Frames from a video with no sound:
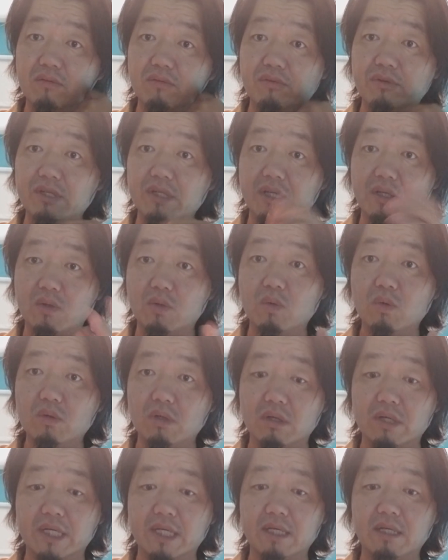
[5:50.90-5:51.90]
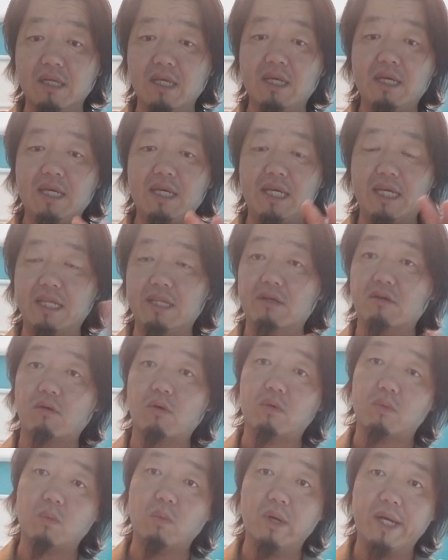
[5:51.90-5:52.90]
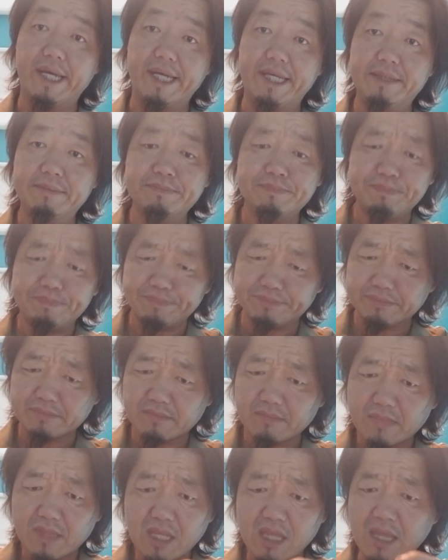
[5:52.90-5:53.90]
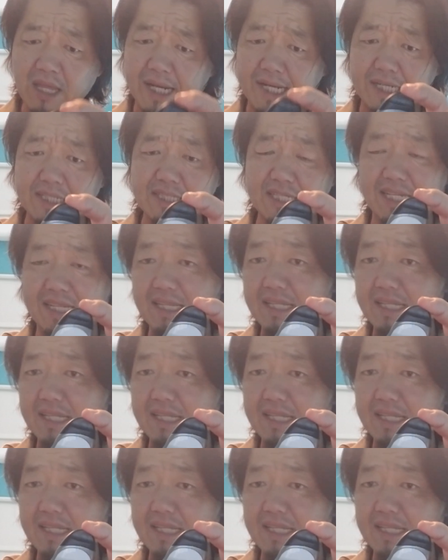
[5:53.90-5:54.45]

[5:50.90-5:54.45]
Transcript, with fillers: really cool looking in their own way. Like I said,